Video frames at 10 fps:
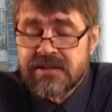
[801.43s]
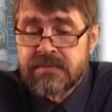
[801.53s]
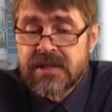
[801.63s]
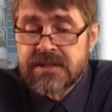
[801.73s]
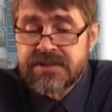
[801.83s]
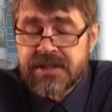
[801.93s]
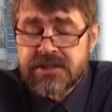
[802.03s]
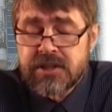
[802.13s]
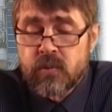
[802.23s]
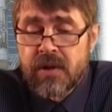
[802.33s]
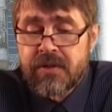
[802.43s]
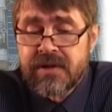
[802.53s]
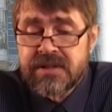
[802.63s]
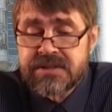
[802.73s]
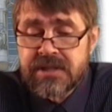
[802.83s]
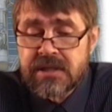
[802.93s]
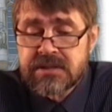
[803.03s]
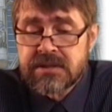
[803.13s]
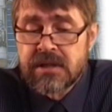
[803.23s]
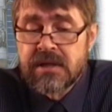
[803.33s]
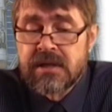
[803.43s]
the Section 136